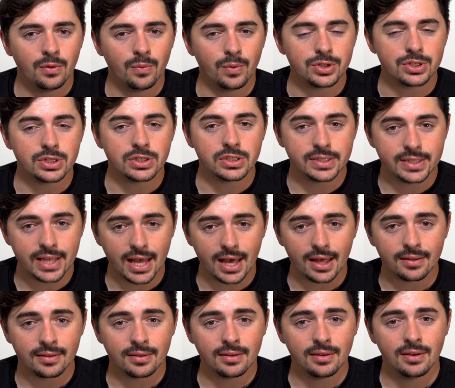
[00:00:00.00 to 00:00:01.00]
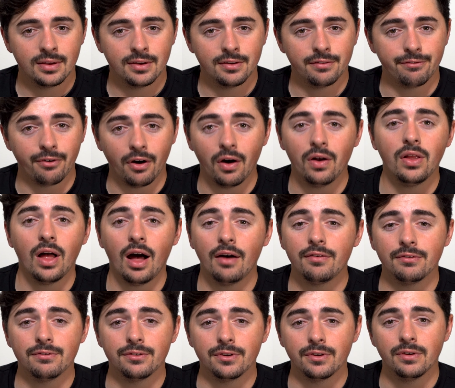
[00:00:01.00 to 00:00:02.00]
which is death, fall
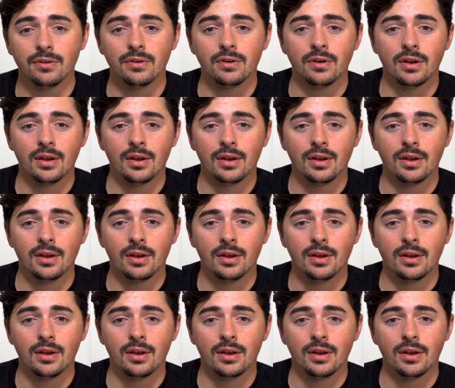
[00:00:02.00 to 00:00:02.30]
off of you